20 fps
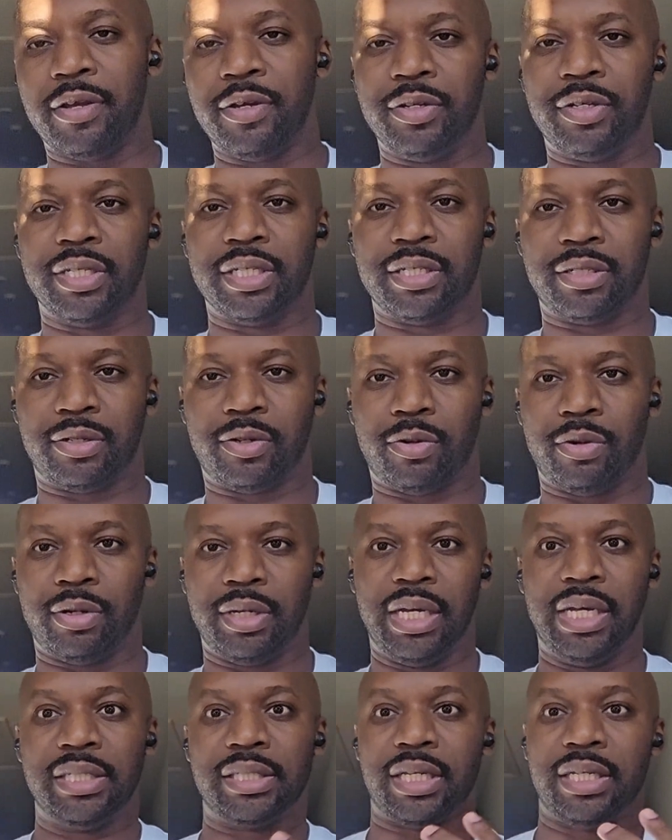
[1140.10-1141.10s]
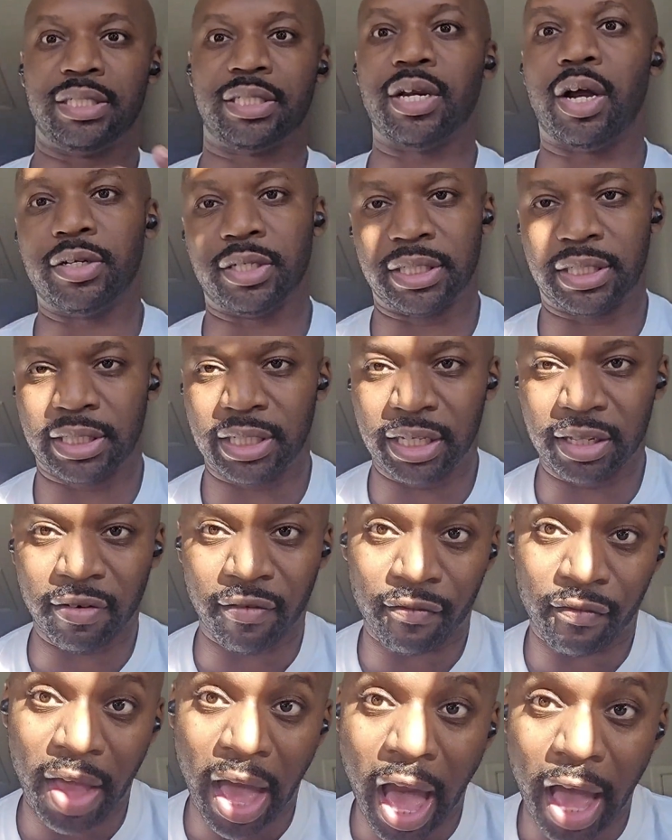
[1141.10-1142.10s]
You can easily start to see
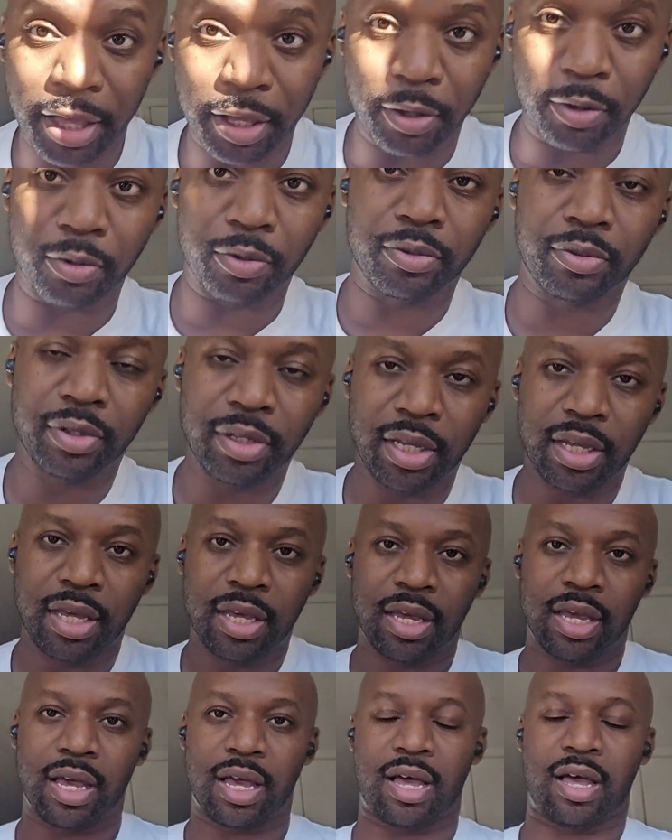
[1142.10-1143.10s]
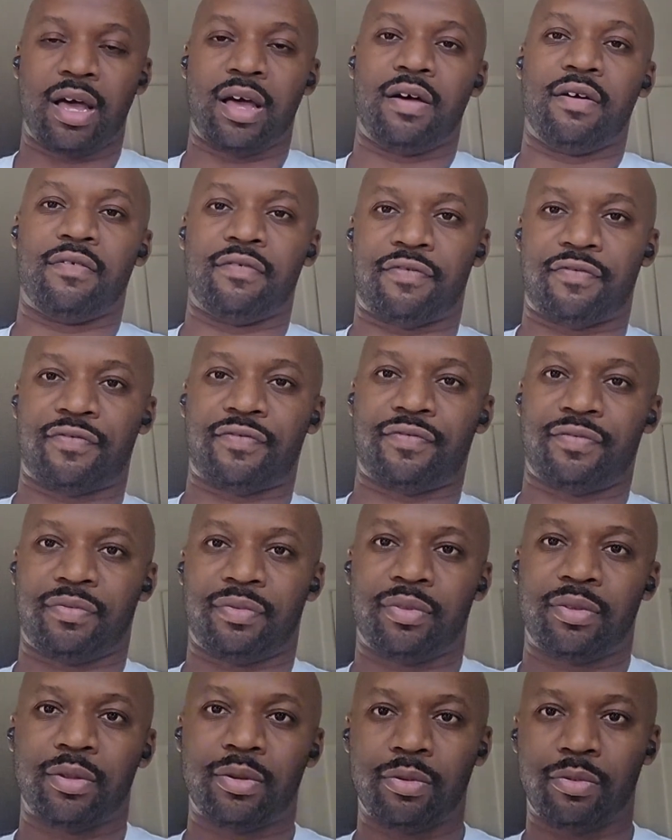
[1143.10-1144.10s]
the value of
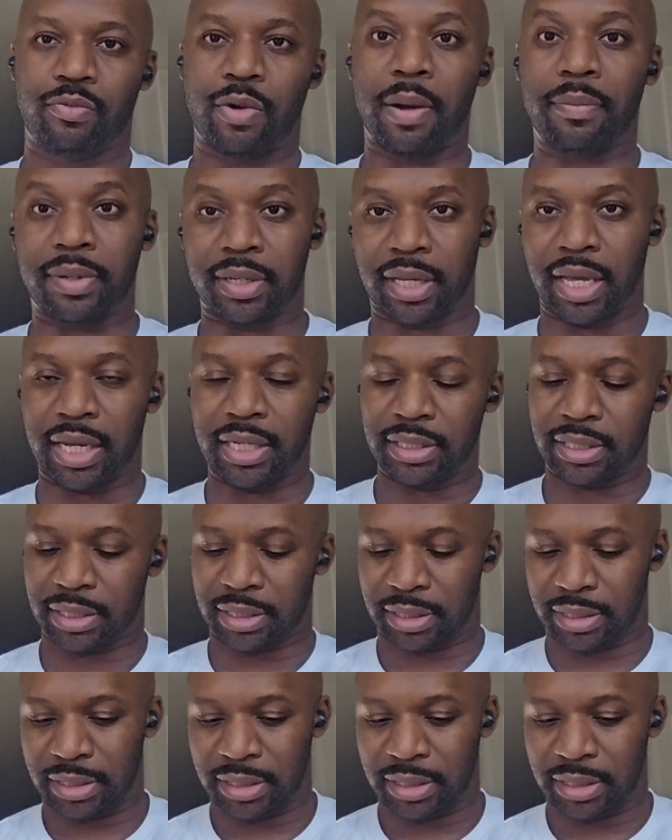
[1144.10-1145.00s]
replication.